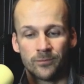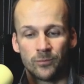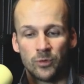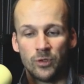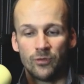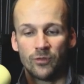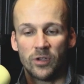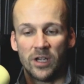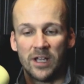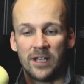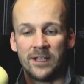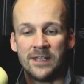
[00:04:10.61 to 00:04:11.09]

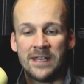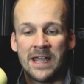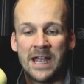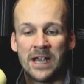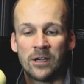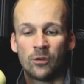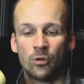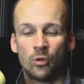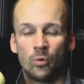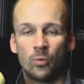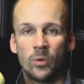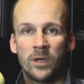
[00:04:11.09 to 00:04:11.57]
You've got a
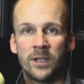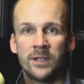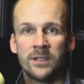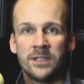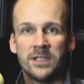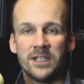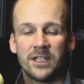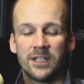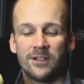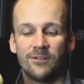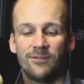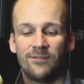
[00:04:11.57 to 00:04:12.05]
narrow one
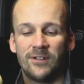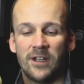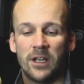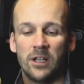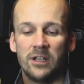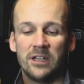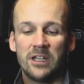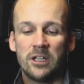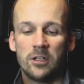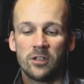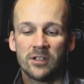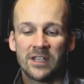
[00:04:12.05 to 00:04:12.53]
that you can fit
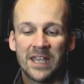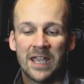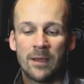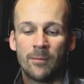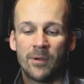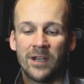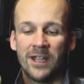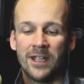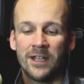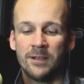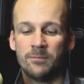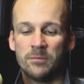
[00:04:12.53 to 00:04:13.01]
a little
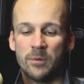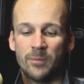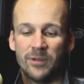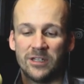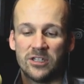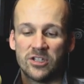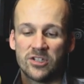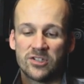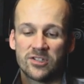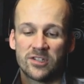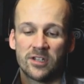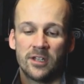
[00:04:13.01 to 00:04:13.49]
camera in,
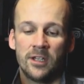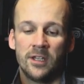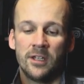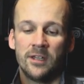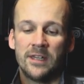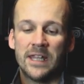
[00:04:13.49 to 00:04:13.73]
maybe just,